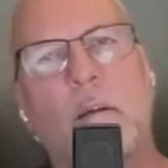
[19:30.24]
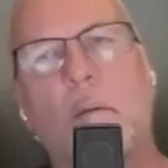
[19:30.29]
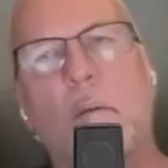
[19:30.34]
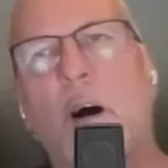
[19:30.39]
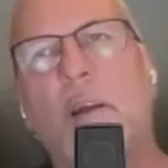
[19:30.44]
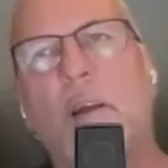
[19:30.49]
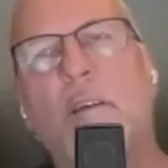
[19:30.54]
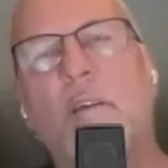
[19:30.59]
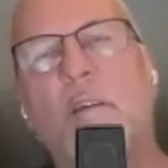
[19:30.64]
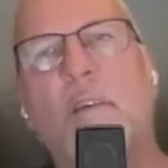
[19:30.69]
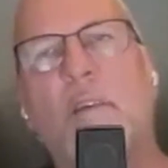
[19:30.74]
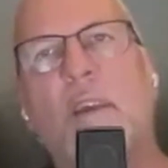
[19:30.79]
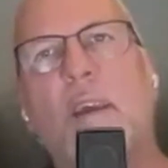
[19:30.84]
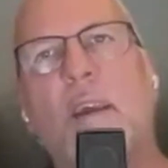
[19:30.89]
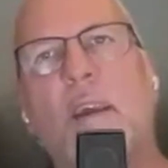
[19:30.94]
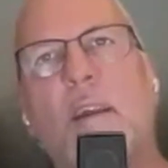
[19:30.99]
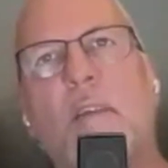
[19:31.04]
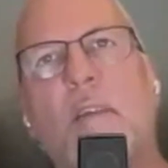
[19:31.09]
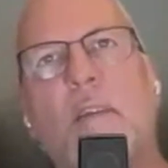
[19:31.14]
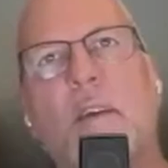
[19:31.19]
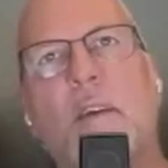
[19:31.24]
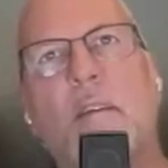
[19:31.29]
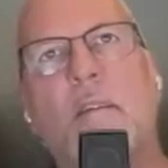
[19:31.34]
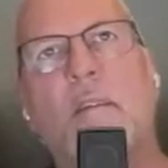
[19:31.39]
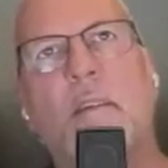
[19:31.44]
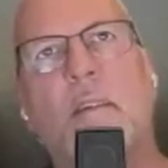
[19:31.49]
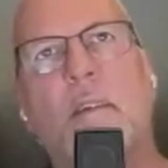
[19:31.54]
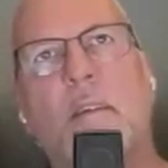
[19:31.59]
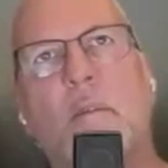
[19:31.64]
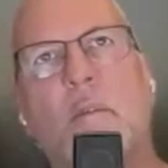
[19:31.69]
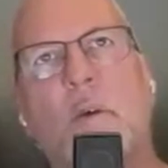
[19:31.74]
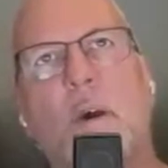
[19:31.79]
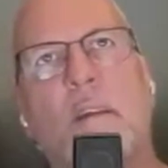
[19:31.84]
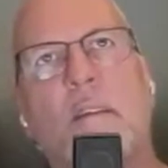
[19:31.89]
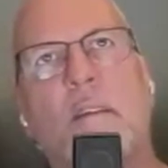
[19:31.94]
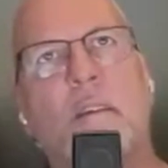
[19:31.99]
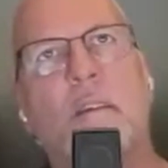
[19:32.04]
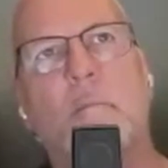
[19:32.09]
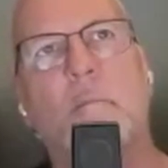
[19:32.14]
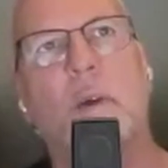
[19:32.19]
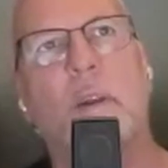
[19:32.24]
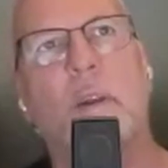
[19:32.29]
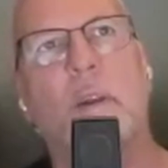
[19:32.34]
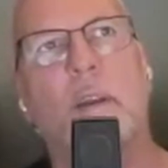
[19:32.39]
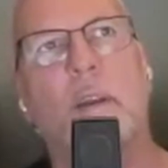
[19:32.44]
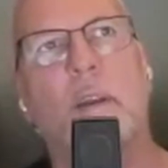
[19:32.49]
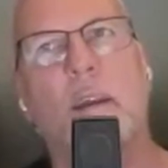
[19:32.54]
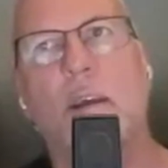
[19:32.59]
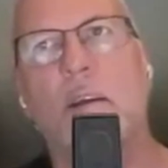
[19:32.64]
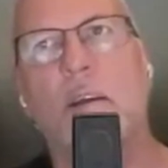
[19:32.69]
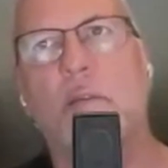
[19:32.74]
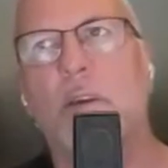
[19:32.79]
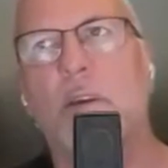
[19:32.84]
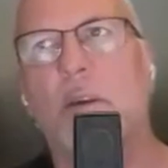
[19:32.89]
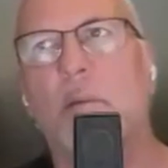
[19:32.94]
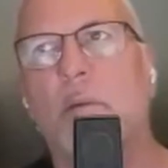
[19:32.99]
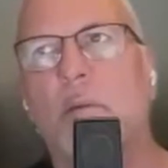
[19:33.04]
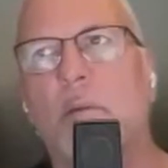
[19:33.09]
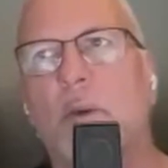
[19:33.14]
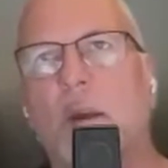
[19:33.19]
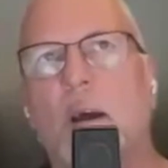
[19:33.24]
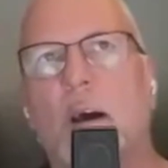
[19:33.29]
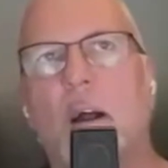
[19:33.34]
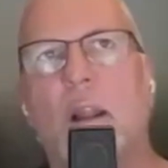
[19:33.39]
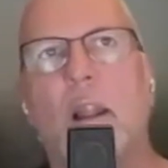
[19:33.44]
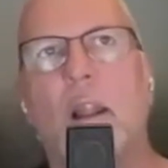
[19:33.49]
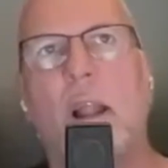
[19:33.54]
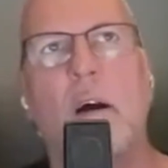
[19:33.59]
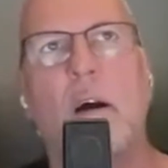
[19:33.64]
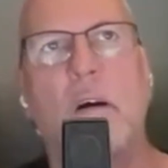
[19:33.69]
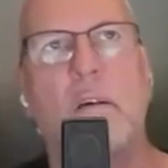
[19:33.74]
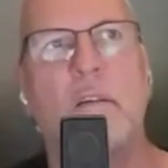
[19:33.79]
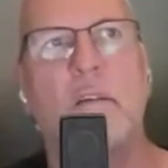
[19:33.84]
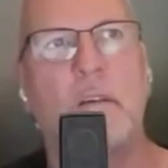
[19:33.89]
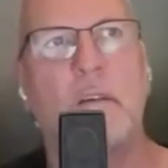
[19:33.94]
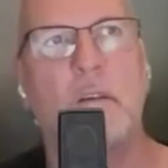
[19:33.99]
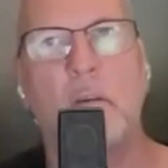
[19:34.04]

But I don't think anything's wasted money if it allows